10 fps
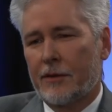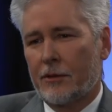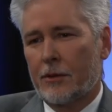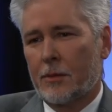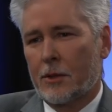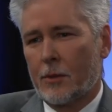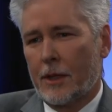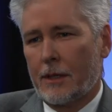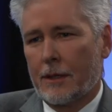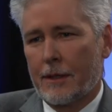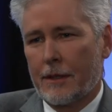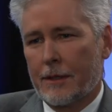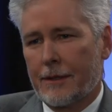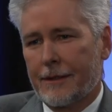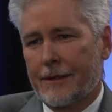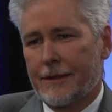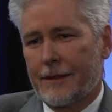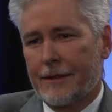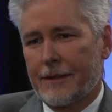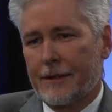to to persuade her.
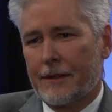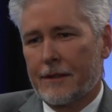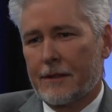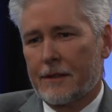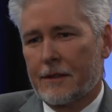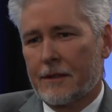You do that.